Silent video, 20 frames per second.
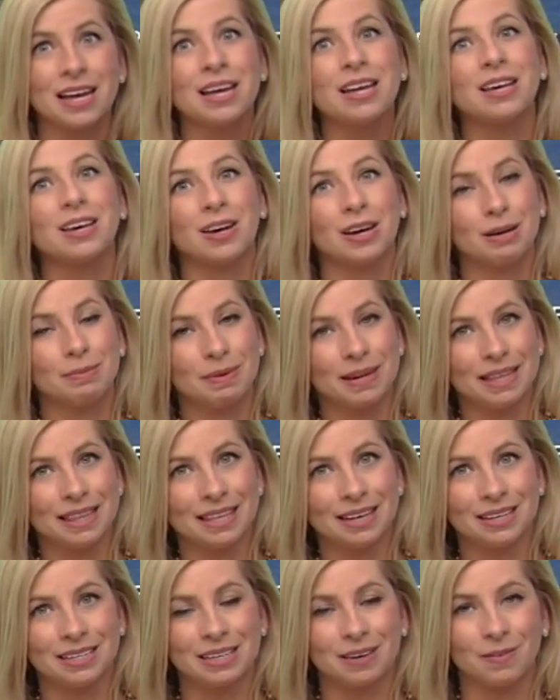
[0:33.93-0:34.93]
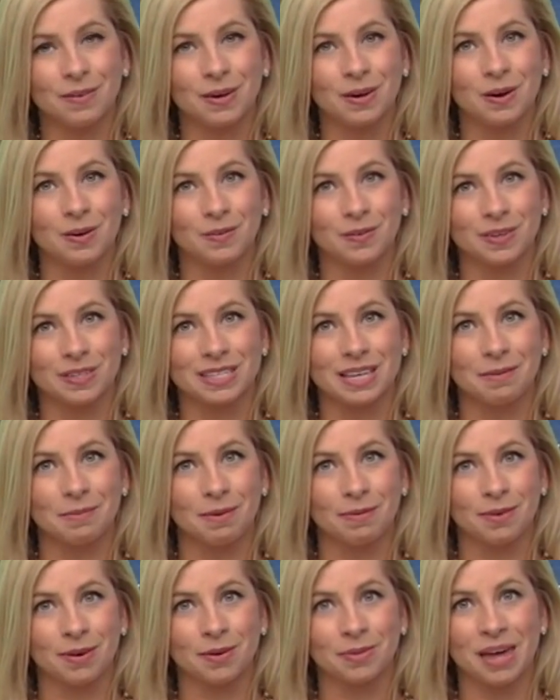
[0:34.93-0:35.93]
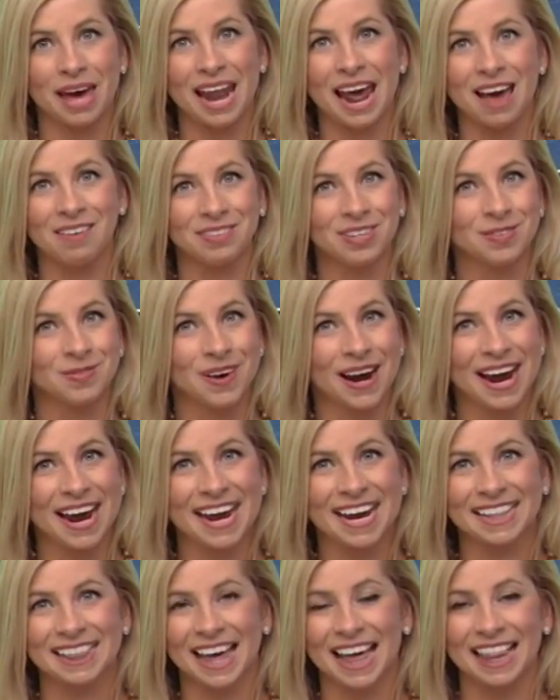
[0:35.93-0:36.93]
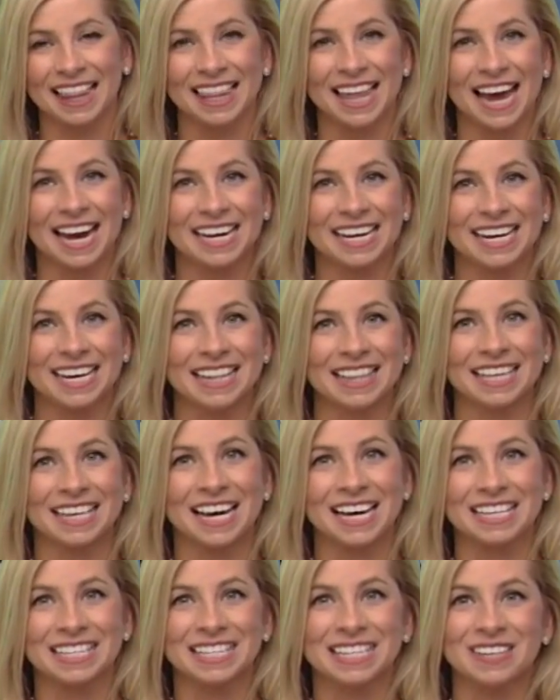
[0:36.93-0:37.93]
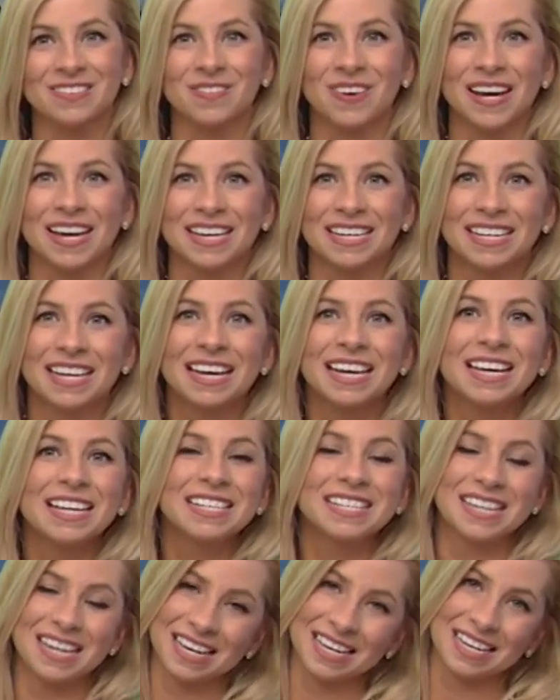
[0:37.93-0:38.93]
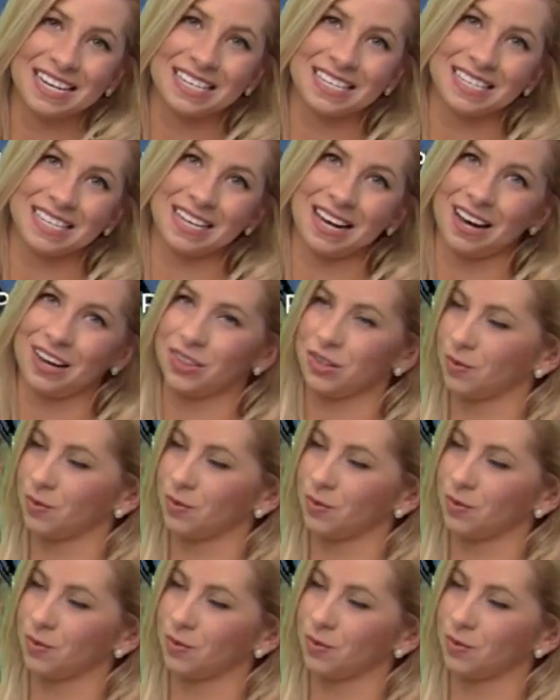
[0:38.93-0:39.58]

could be a little difficult for some of you. That heavy rain, that lightning, the gusty wind. Take it easy on the